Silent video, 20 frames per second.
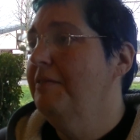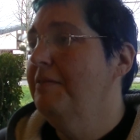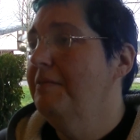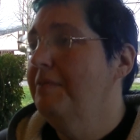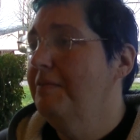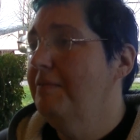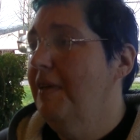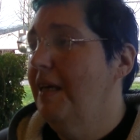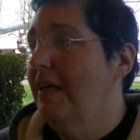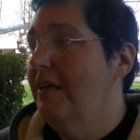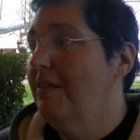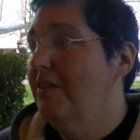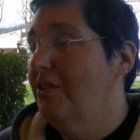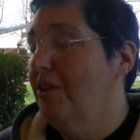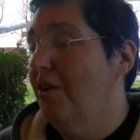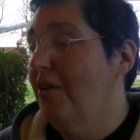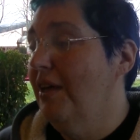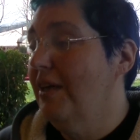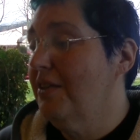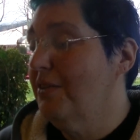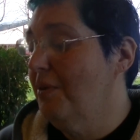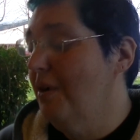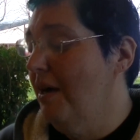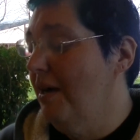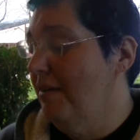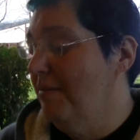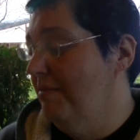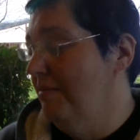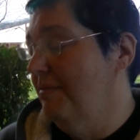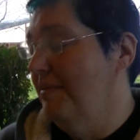And so that's why
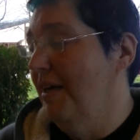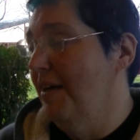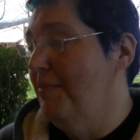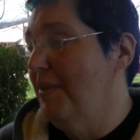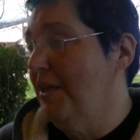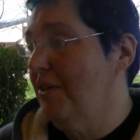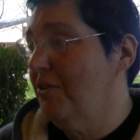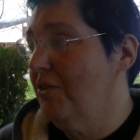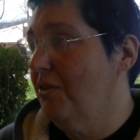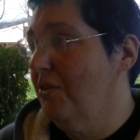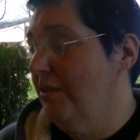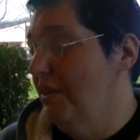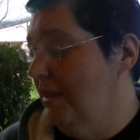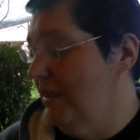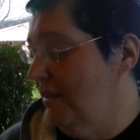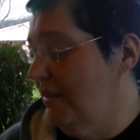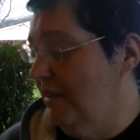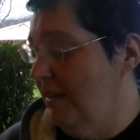I make sure that